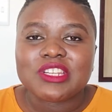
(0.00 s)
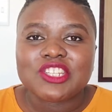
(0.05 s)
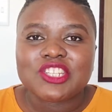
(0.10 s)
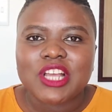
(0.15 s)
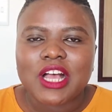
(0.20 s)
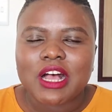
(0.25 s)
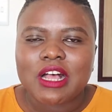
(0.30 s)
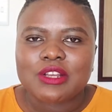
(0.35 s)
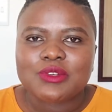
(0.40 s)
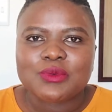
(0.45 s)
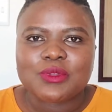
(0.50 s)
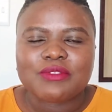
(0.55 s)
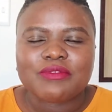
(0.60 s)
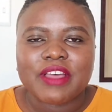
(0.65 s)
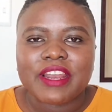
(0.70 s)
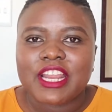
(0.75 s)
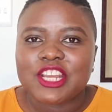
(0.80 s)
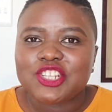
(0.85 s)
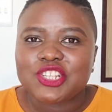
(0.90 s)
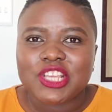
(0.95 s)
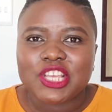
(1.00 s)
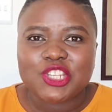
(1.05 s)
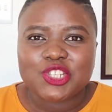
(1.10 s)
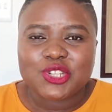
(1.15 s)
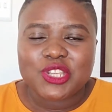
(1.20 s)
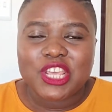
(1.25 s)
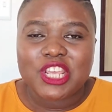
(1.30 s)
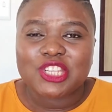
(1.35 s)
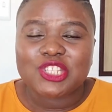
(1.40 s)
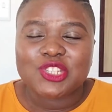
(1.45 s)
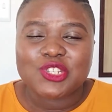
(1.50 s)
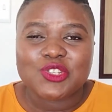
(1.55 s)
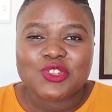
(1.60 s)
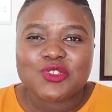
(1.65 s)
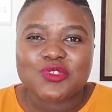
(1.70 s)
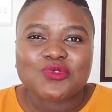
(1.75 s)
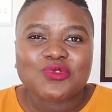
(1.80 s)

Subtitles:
reach out with financial education,